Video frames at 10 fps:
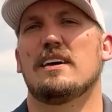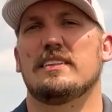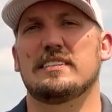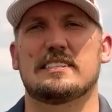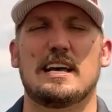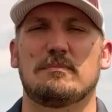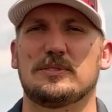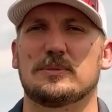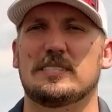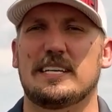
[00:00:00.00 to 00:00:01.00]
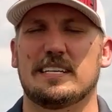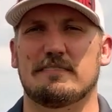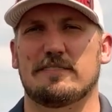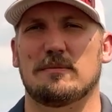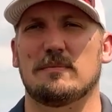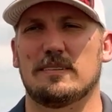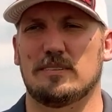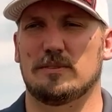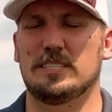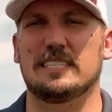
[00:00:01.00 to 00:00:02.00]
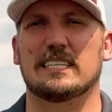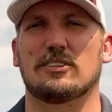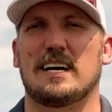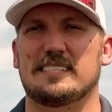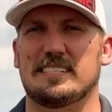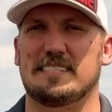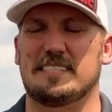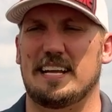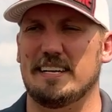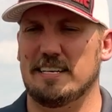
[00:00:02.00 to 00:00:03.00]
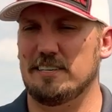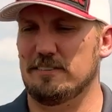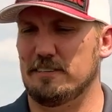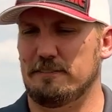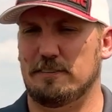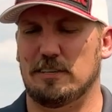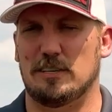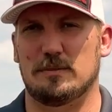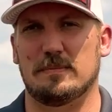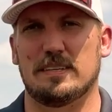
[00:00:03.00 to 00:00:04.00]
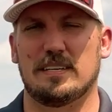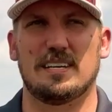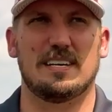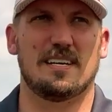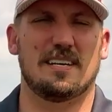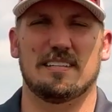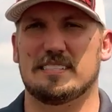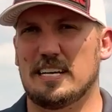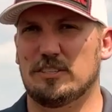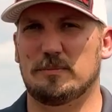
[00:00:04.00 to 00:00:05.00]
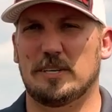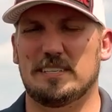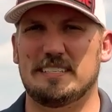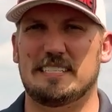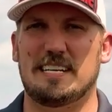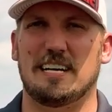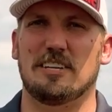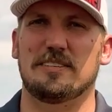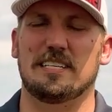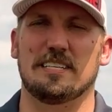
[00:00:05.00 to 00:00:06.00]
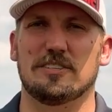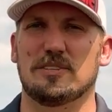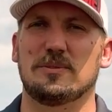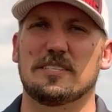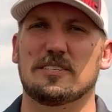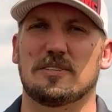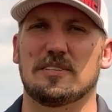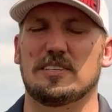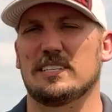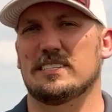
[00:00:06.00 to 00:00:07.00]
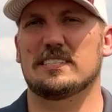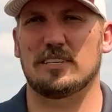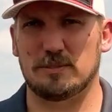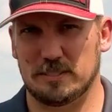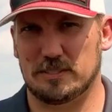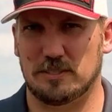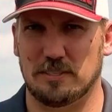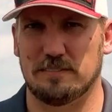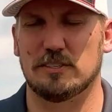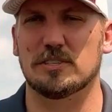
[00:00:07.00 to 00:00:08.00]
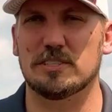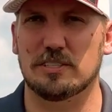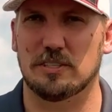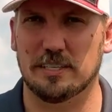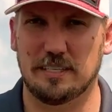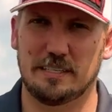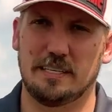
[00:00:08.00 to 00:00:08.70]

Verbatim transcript: these samples were taken from really across the state, anywhere from the central part of the state all the way to the northwest corner to the southwest corner of North Dakota.